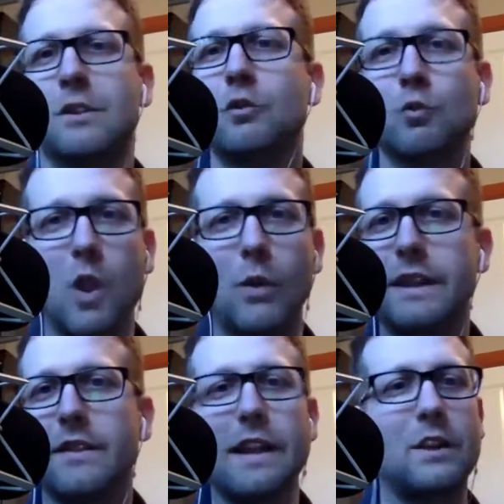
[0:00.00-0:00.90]

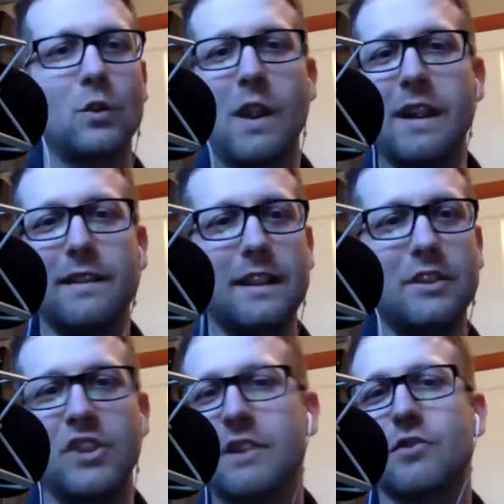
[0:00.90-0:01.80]
growing like crazy,
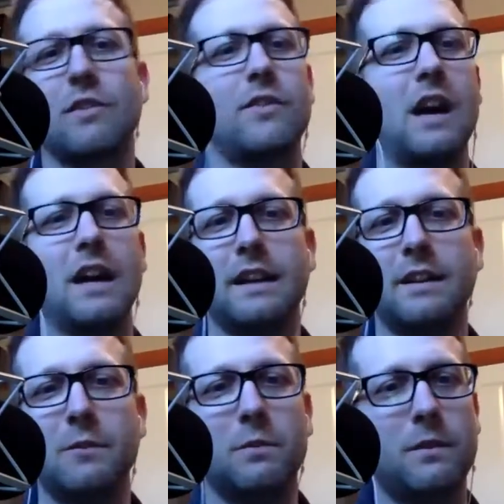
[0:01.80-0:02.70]

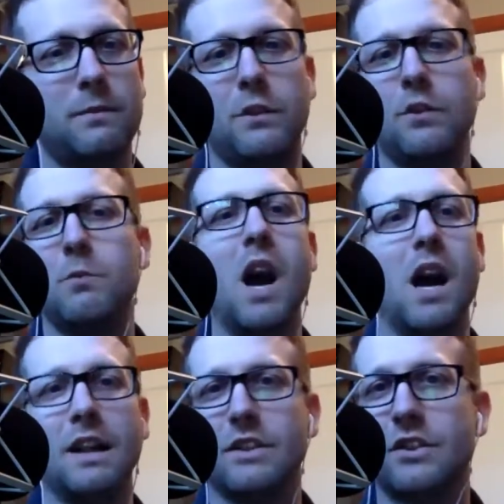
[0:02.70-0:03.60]
gentrifying too
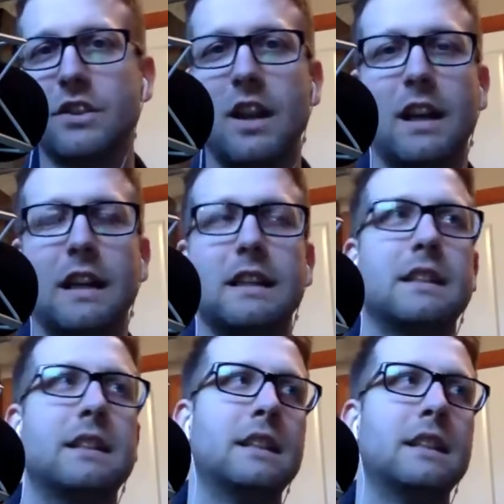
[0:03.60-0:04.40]
much. Uh,